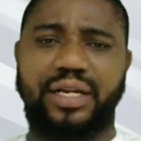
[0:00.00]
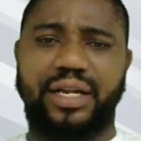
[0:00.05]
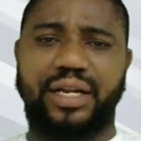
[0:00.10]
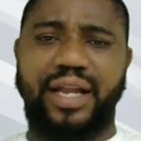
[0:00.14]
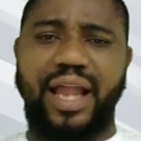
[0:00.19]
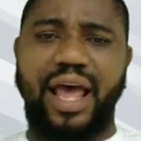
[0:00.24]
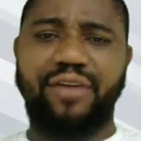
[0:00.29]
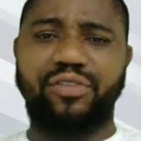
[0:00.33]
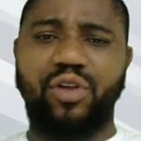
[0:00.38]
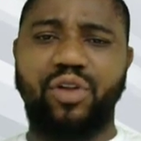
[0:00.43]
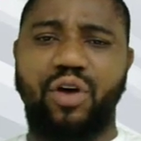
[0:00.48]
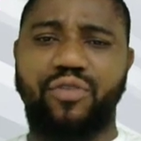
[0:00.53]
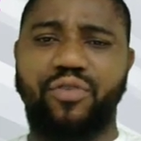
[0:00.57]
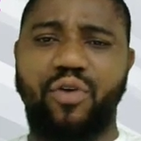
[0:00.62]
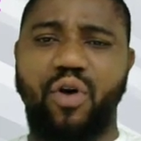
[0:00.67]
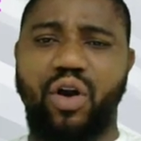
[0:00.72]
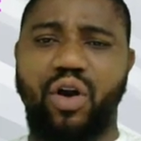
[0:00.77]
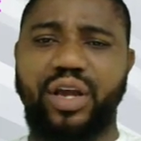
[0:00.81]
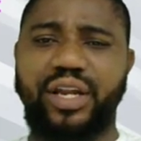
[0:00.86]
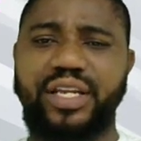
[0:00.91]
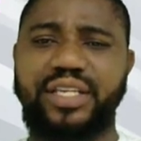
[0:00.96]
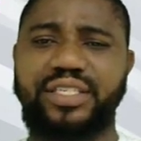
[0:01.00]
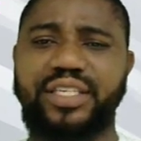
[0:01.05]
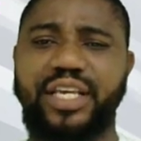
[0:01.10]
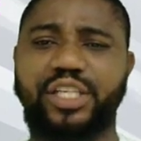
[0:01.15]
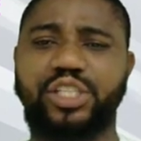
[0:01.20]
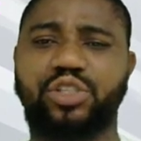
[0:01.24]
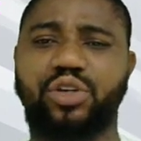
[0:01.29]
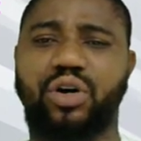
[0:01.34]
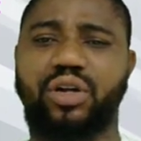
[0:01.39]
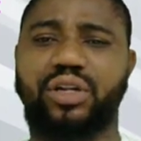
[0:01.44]
Level of
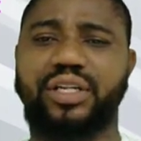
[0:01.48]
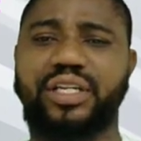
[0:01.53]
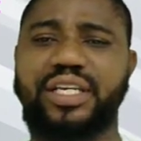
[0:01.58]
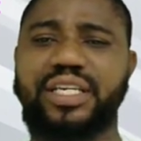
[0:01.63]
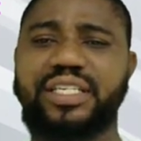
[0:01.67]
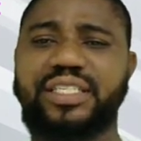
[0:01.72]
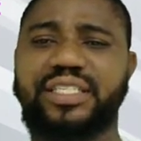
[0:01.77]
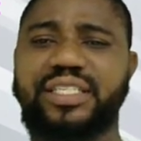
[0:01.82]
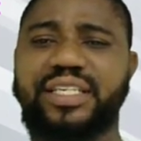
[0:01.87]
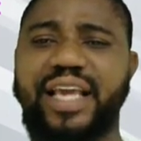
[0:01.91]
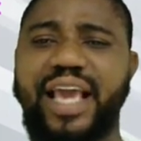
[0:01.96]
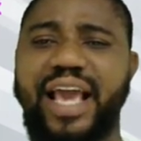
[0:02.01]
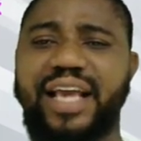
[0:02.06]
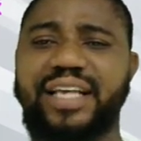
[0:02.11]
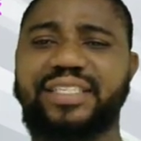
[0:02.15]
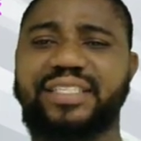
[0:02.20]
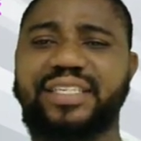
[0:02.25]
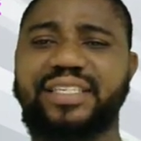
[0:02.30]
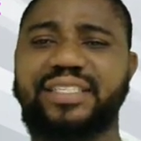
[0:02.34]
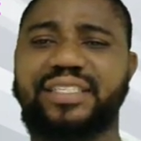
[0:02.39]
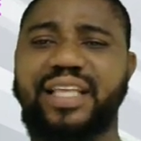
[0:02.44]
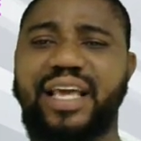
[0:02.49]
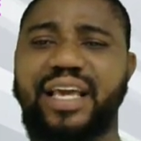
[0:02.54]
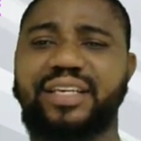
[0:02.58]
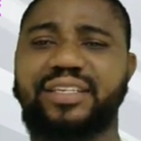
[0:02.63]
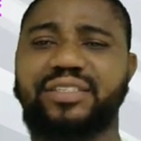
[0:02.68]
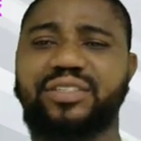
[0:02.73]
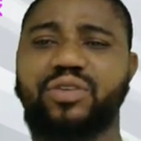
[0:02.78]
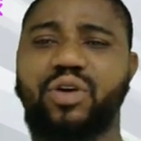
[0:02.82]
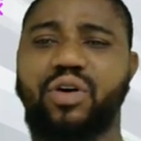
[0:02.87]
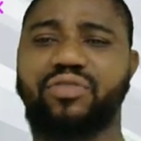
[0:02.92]
organization is the
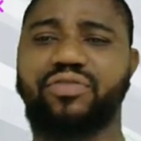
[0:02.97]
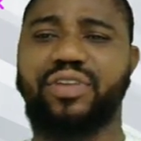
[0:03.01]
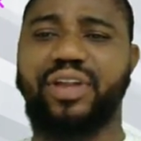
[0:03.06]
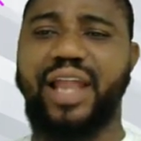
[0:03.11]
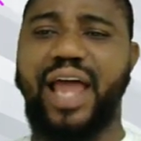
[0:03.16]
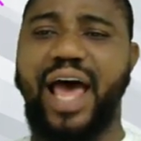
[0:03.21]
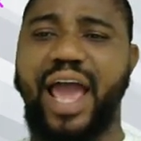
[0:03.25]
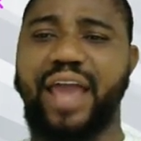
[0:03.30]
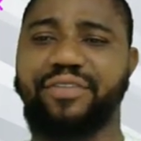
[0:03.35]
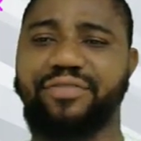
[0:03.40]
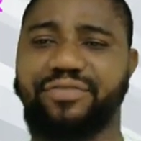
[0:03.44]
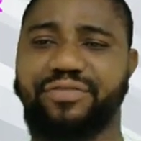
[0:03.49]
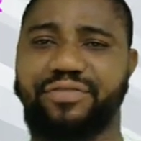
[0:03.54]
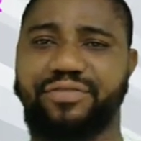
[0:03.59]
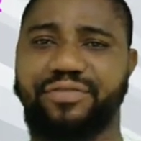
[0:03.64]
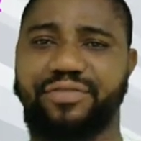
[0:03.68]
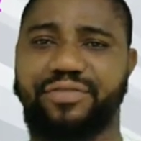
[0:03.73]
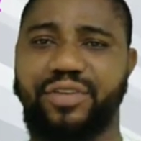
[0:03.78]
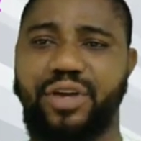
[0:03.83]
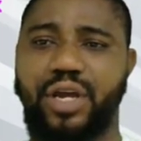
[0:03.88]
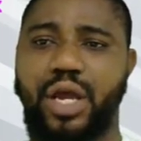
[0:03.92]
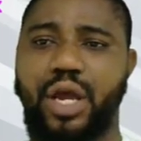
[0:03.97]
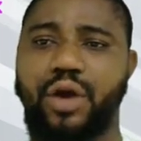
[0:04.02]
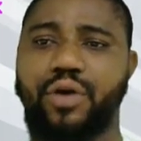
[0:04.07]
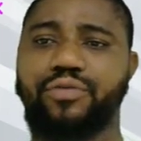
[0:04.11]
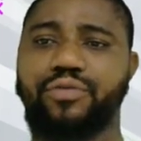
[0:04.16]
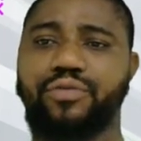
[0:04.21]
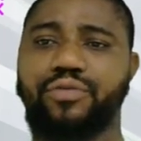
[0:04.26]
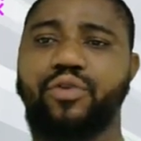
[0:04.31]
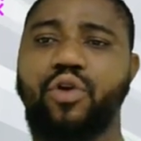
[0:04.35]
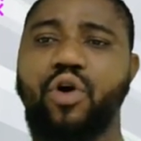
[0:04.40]
existence of life
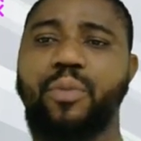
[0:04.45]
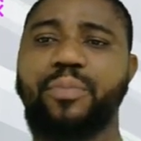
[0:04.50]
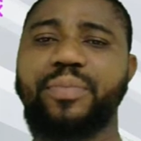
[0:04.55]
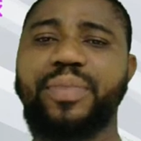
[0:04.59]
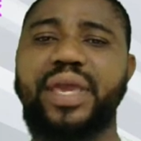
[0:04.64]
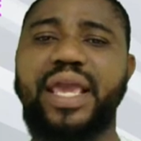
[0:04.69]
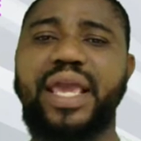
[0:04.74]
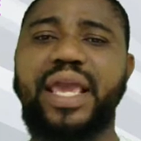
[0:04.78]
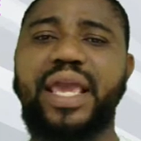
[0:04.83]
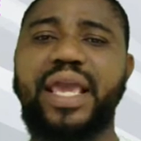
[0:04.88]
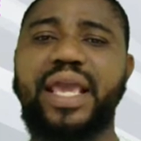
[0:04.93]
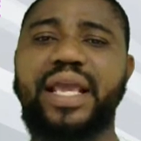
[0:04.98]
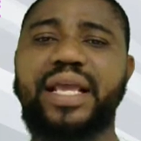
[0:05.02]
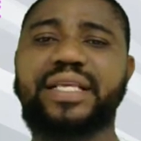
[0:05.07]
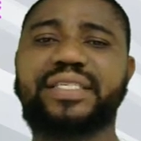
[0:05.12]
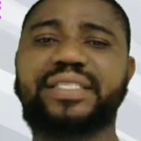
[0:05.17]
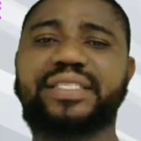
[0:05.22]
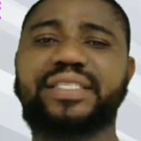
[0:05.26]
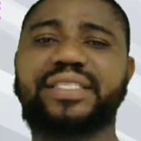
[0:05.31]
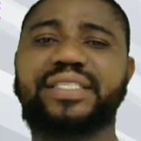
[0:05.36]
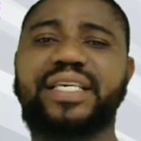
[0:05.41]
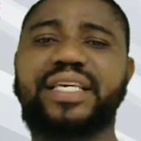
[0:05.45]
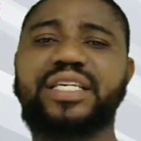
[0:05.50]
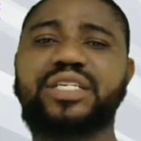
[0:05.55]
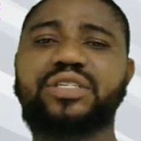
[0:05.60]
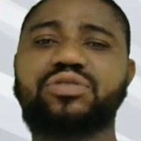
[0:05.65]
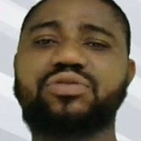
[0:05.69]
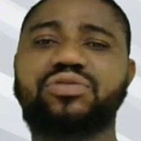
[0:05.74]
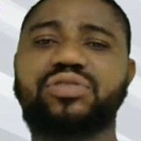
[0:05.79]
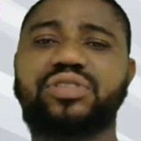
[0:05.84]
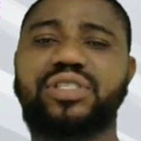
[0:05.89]
from a
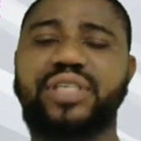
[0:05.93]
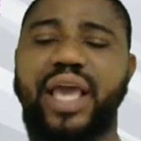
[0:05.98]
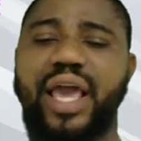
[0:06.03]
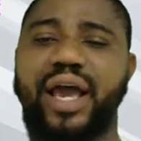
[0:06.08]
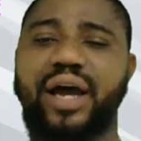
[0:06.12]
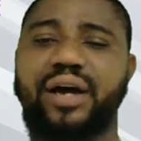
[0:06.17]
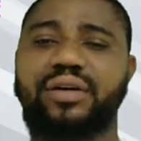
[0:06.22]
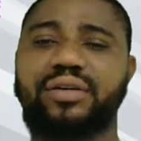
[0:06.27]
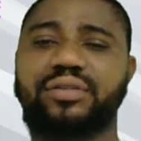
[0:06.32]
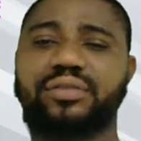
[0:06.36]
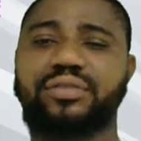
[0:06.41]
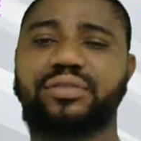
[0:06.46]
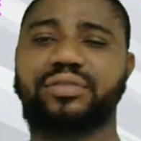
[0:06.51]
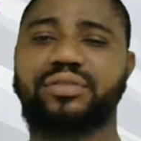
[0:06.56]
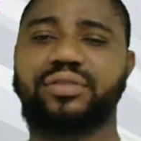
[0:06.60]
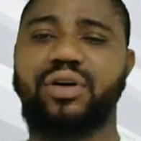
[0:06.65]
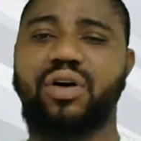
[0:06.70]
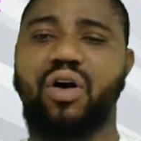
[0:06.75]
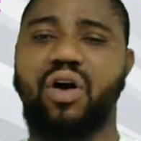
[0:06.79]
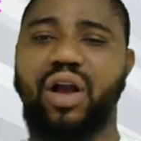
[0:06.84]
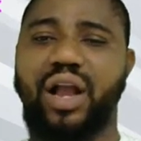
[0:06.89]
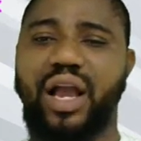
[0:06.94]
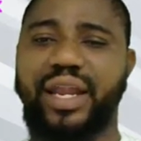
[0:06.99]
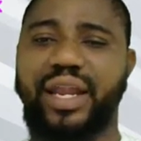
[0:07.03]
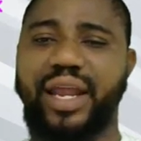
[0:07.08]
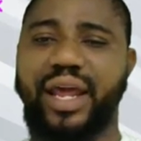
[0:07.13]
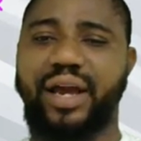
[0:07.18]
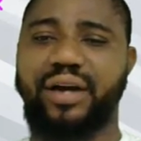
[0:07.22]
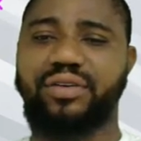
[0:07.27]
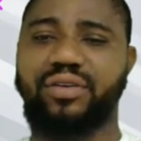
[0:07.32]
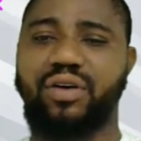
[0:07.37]
single cell
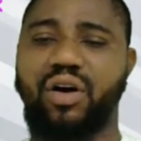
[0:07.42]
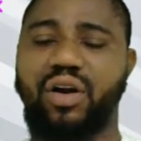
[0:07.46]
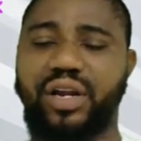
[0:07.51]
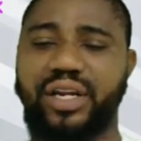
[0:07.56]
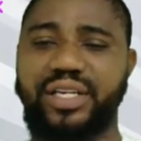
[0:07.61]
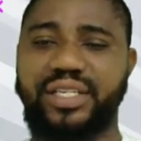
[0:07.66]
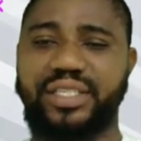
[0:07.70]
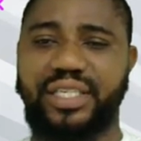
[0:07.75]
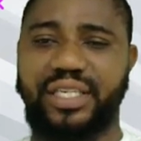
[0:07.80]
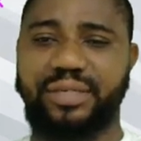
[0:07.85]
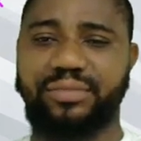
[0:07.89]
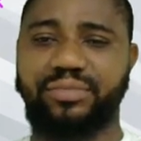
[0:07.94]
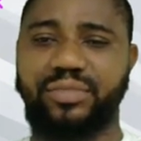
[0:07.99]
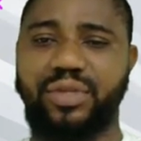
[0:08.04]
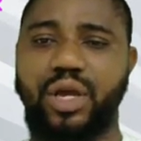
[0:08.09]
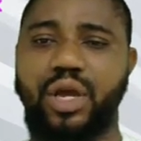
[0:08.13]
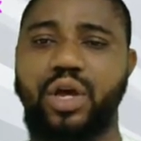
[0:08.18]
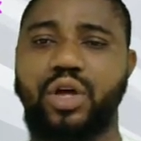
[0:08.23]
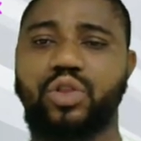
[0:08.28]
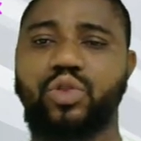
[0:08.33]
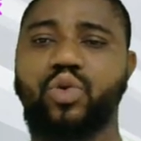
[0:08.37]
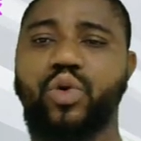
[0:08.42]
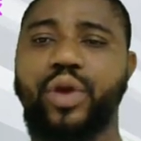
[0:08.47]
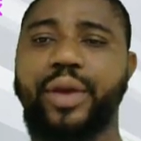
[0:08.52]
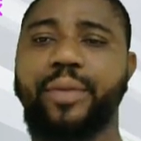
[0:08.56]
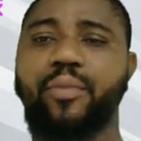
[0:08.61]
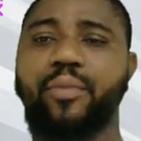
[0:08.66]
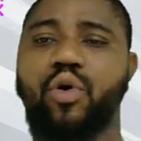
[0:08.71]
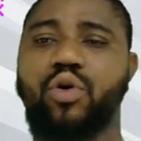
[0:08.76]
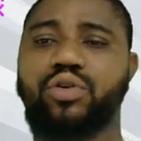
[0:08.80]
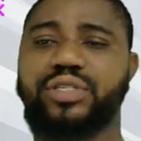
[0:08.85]
organism to
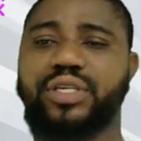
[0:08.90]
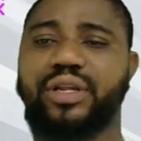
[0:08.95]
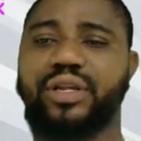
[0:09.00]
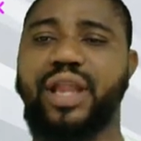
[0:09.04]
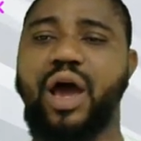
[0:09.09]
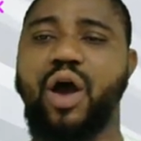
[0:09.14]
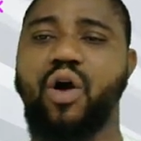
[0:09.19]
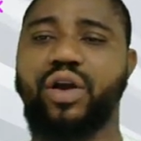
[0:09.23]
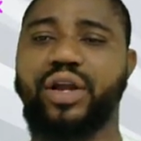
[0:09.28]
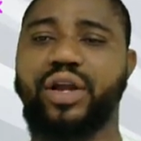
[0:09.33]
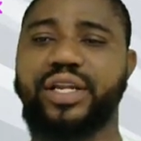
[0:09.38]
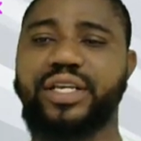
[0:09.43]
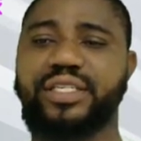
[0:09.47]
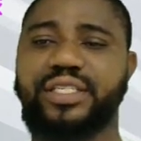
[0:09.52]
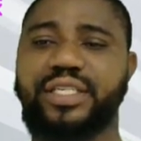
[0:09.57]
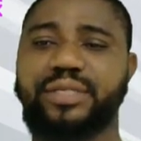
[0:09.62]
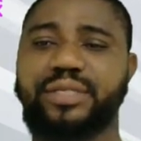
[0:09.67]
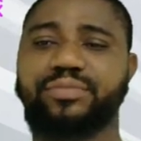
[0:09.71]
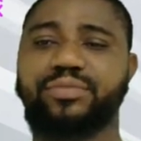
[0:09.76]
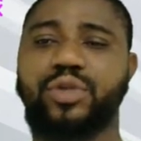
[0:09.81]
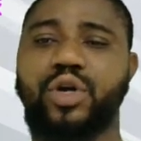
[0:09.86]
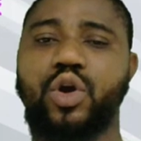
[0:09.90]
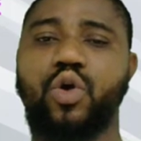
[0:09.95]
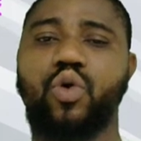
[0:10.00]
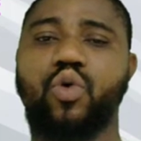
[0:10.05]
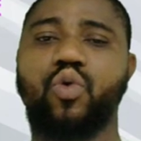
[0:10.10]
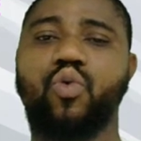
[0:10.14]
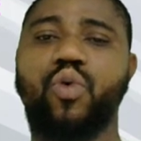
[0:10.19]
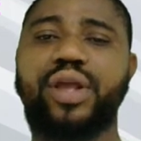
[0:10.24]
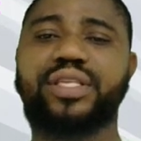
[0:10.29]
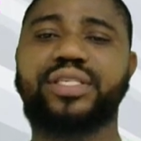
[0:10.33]
a multicellular organism
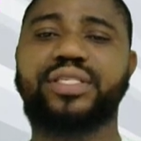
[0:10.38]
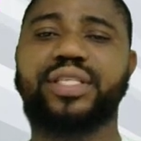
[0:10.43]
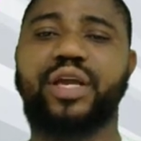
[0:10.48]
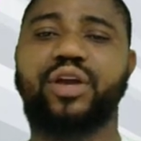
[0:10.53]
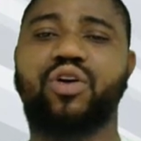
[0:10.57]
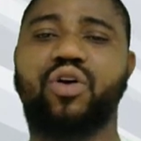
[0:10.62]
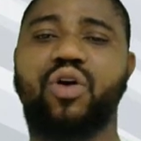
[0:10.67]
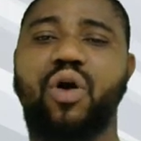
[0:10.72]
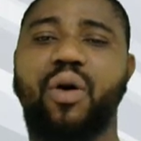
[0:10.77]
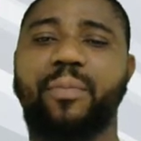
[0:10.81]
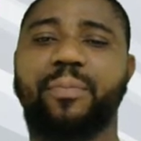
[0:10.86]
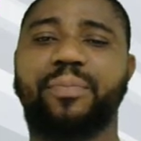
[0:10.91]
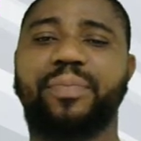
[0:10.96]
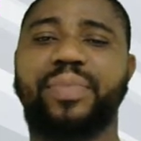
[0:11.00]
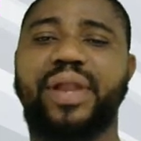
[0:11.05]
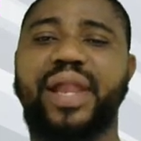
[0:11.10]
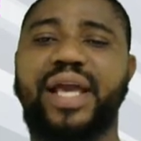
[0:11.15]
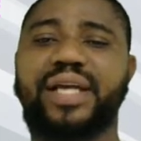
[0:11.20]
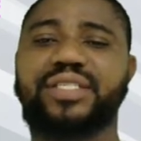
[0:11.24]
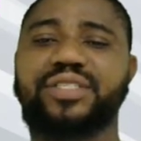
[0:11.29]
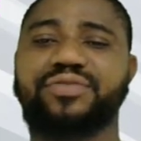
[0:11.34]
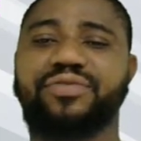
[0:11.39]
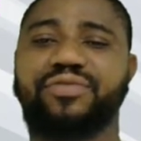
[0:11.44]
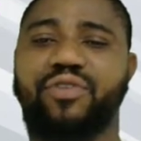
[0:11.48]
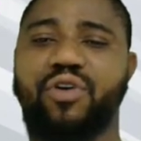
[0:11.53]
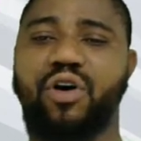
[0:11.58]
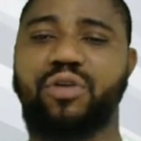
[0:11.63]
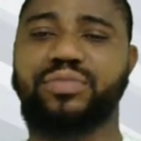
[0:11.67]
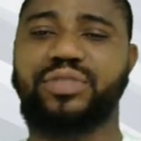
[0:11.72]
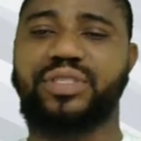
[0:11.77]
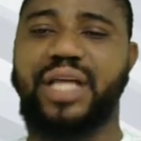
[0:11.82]
with the complex
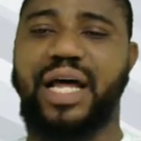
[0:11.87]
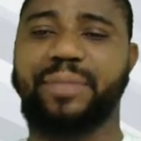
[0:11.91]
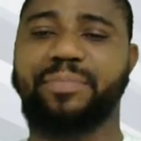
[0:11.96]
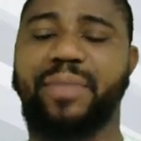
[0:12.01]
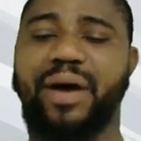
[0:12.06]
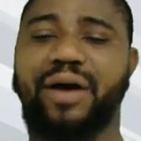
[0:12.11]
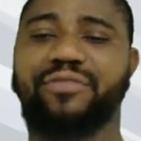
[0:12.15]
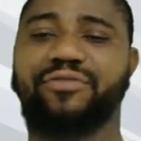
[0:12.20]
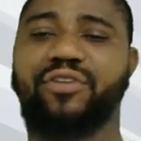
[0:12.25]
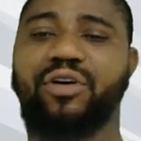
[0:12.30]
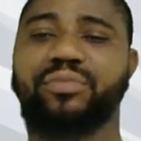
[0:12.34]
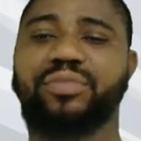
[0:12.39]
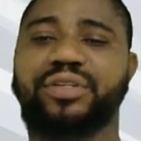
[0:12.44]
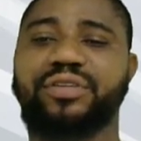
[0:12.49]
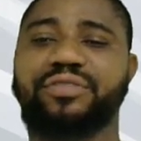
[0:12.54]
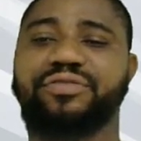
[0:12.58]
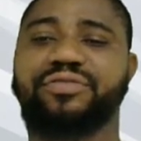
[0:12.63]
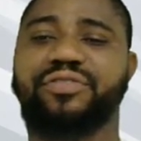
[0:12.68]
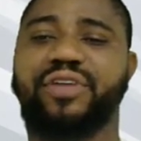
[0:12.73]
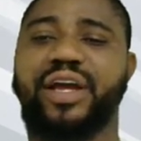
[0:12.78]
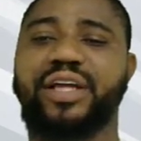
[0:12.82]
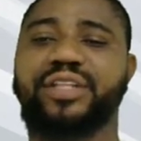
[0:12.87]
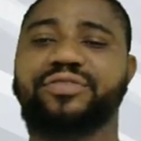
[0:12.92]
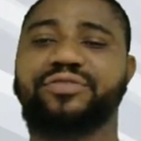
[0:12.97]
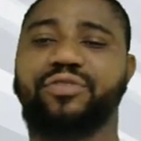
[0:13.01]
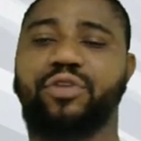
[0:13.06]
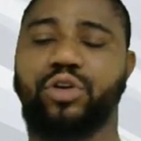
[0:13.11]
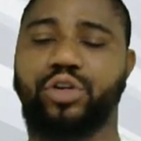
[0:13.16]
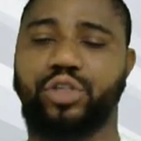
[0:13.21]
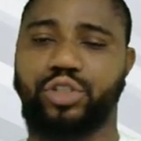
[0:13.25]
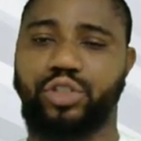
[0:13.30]
forms that perform different
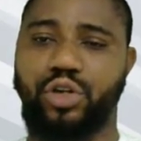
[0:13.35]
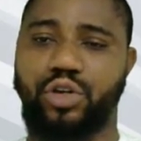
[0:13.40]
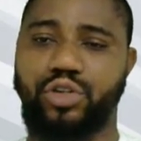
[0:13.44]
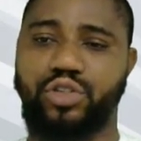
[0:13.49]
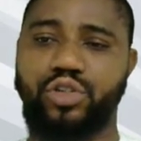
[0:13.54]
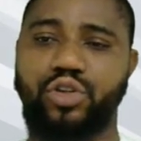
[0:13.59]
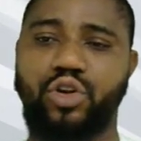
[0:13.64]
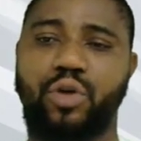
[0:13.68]
functions.